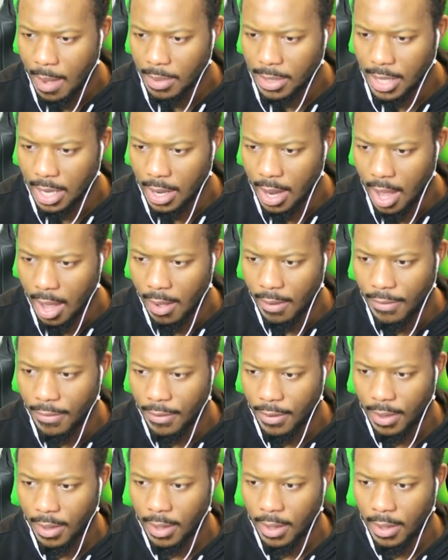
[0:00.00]
that was
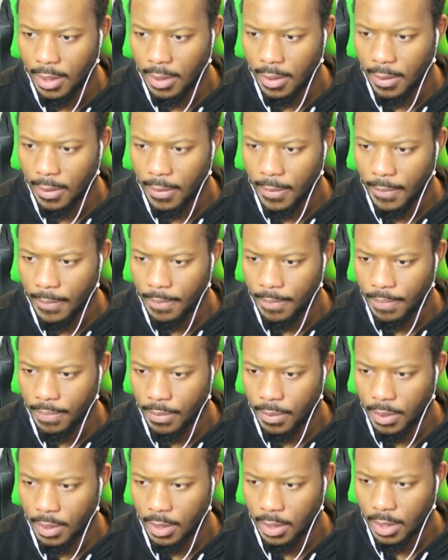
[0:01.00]
enough.
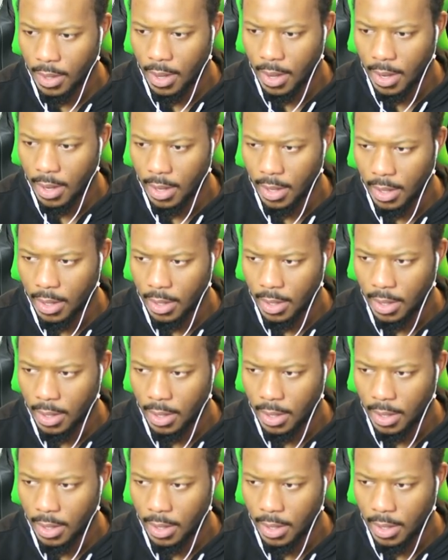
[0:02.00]
All right.